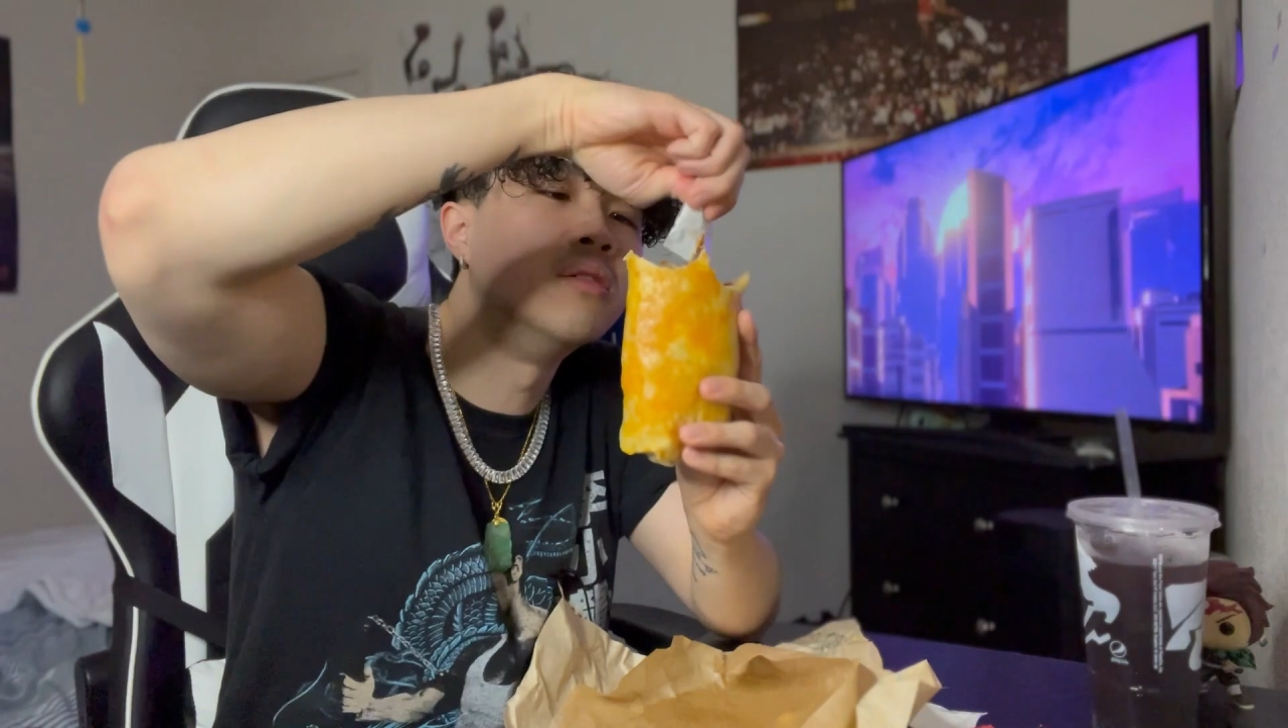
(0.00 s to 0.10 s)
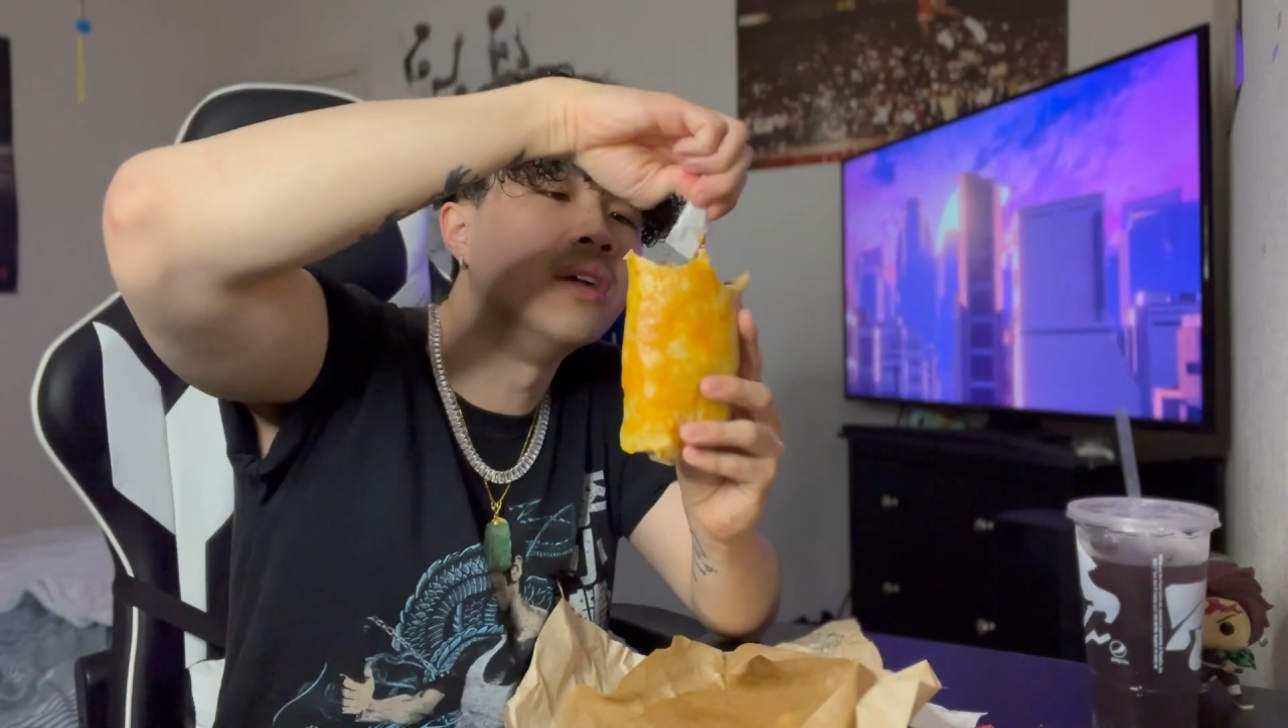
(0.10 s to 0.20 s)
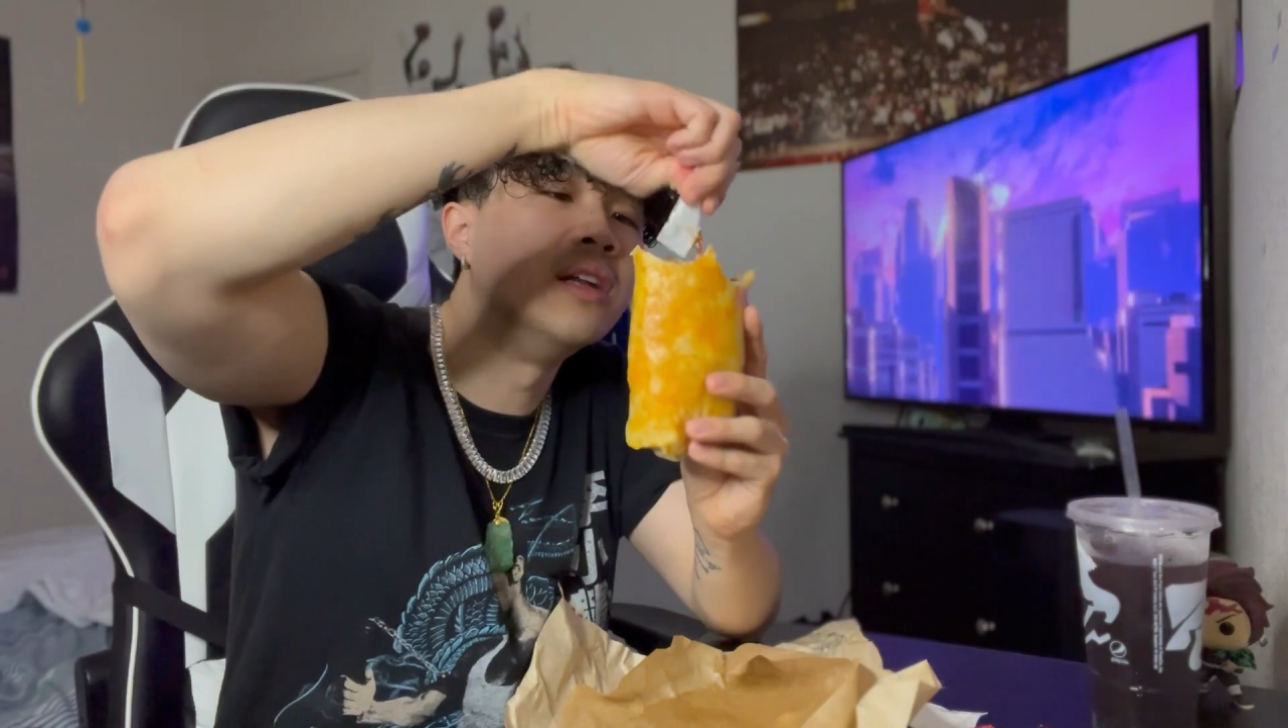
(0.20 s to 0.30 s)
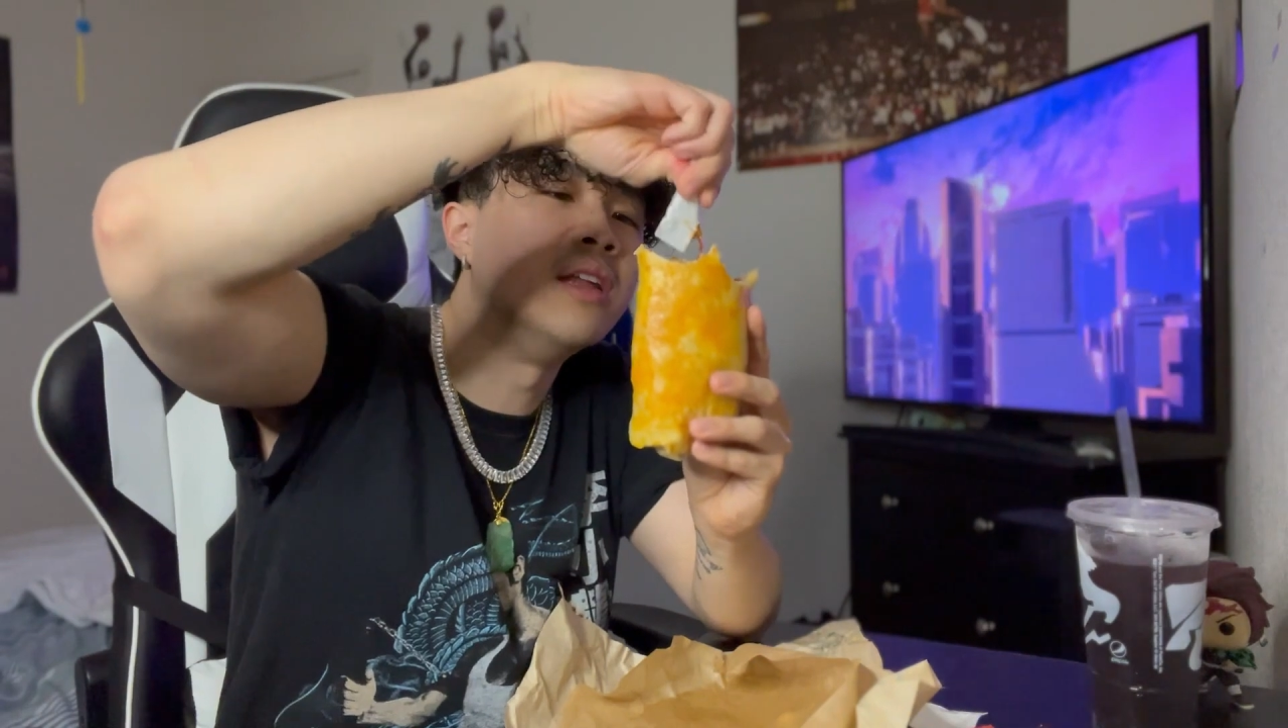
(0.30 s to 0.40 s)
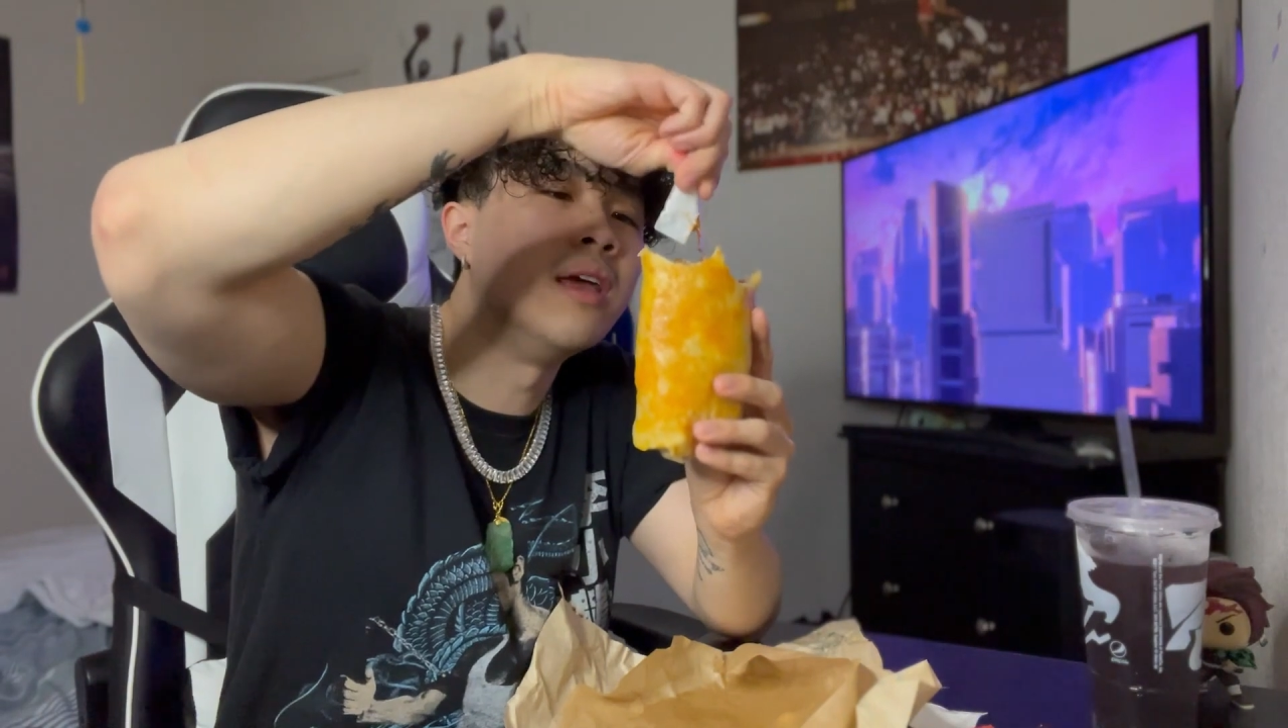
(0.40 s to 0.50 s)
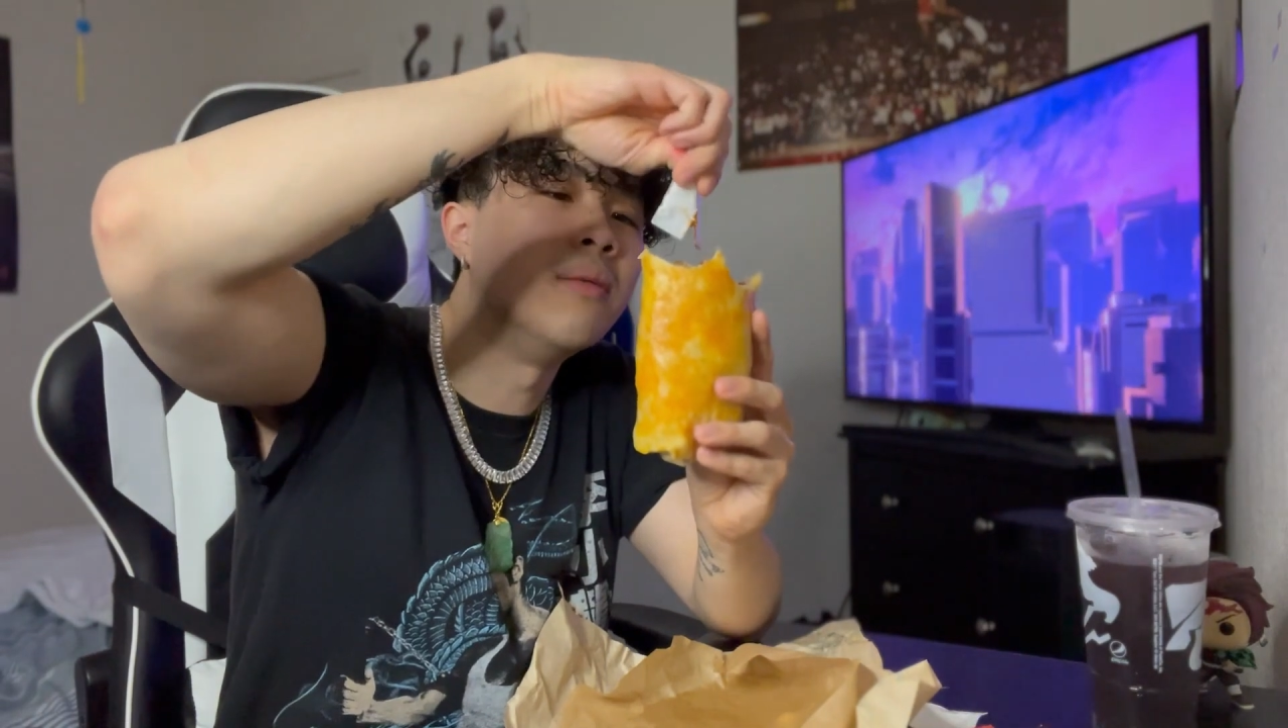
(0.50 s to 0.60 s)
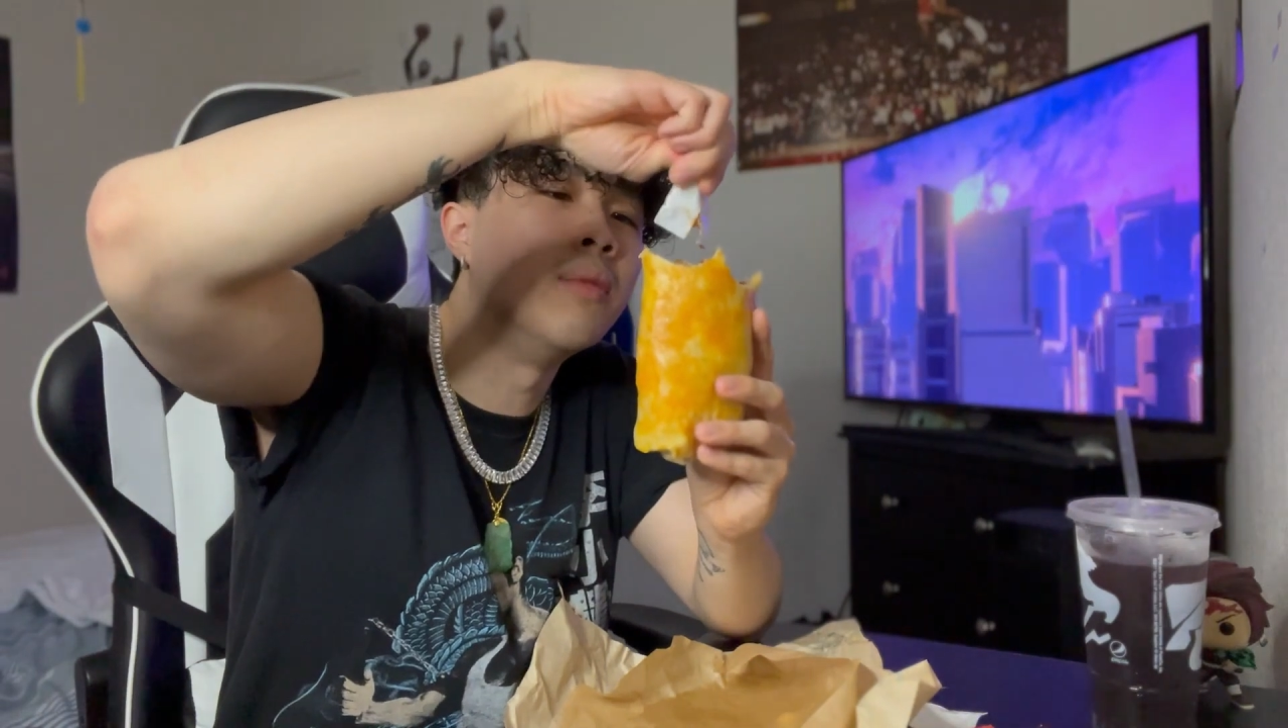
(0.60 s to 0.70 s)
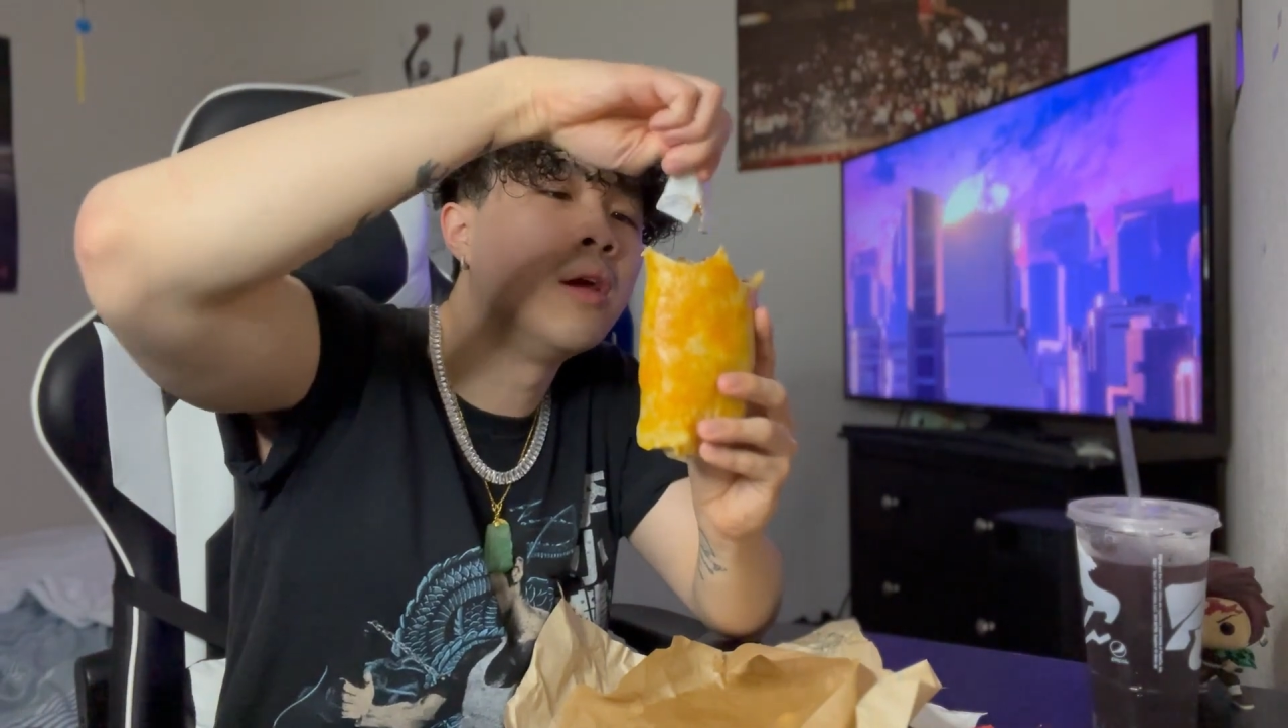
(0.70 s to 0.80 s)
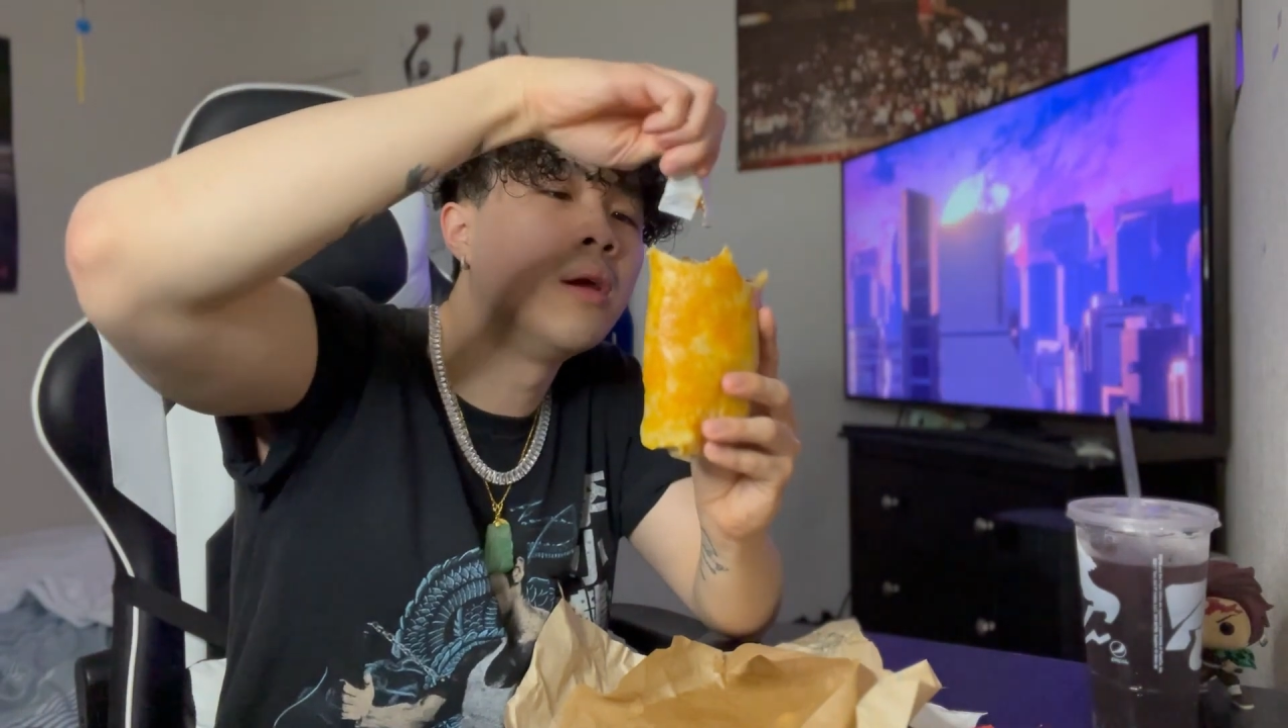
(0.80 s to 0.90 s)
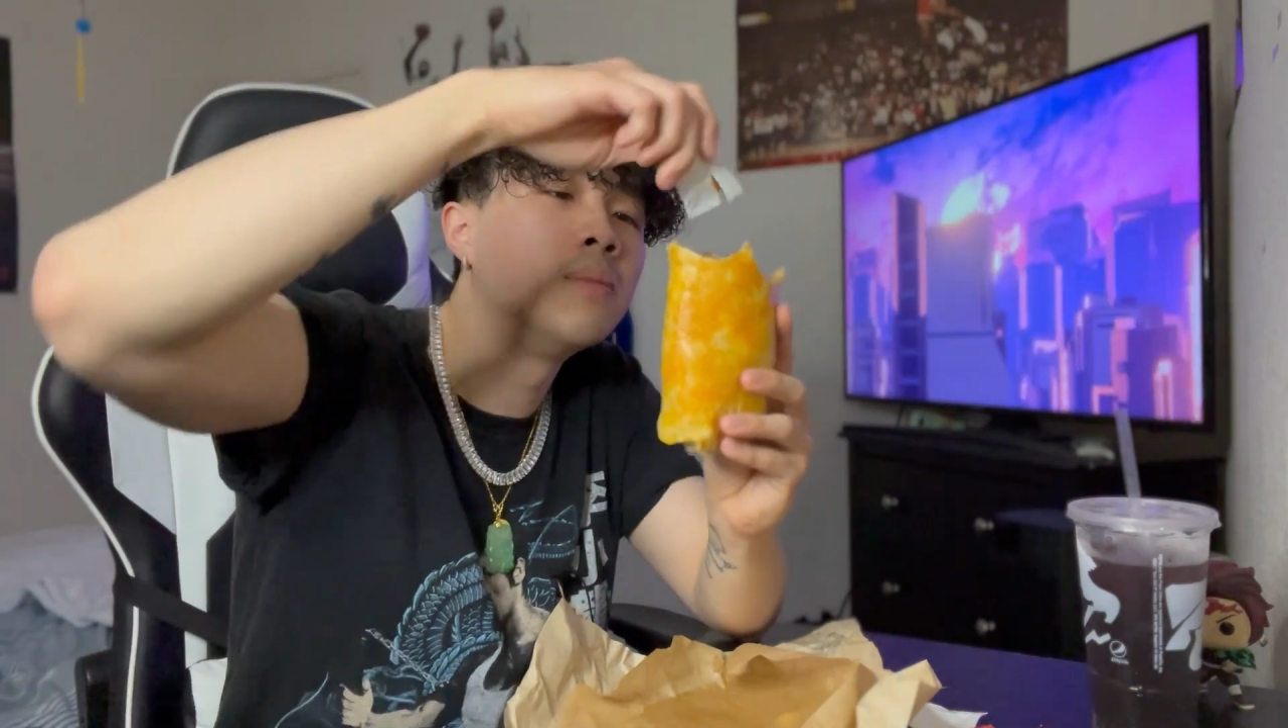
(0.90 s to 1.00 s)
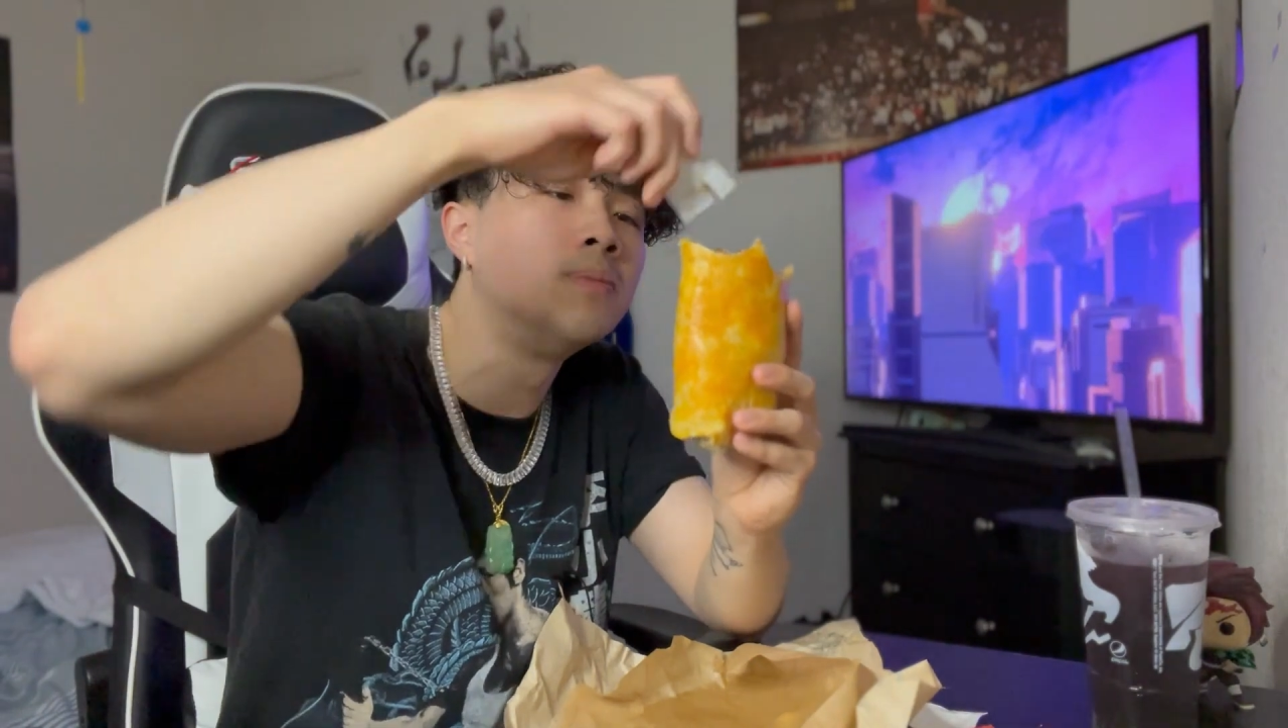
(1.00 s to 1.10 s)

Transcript: on that dang beer.